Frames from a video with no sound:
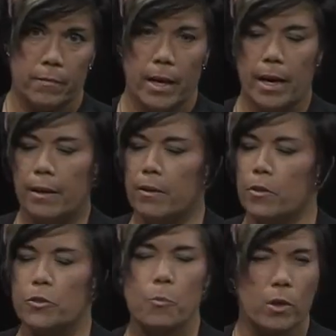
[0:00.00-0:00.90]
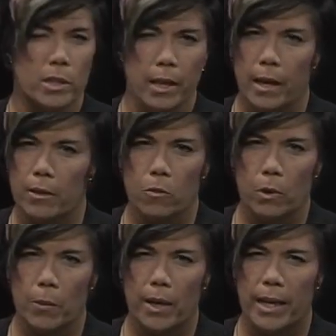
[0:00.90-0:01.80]
And there's more to that. I don't
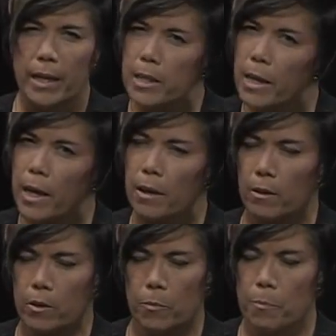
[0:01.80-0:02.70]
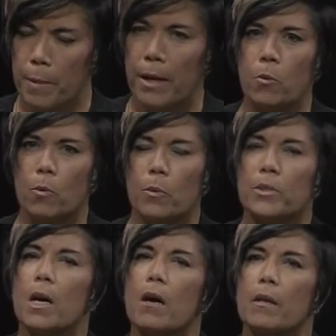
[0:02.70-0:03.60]
really want to get into that. You may what we're
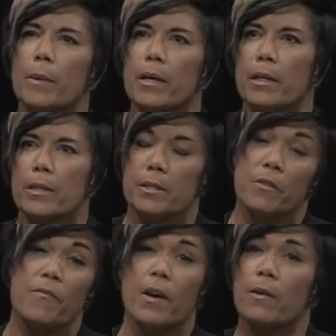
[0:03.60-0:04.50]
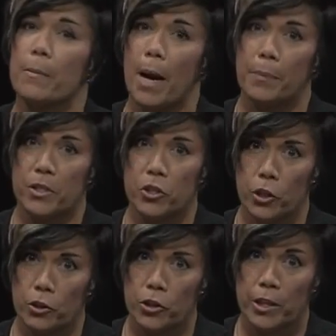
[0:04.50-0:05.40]
talking about. It is the Verity Baptist
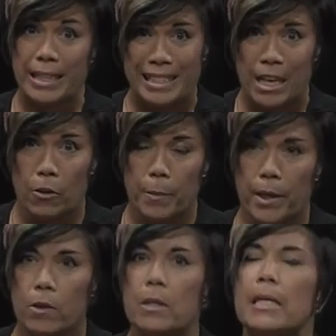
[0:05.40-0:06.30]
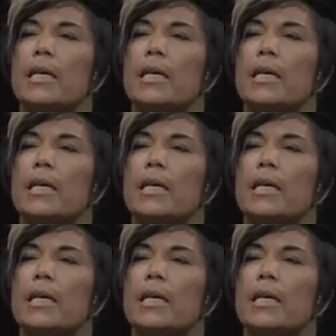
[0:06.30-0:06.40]
Church in Sacramento.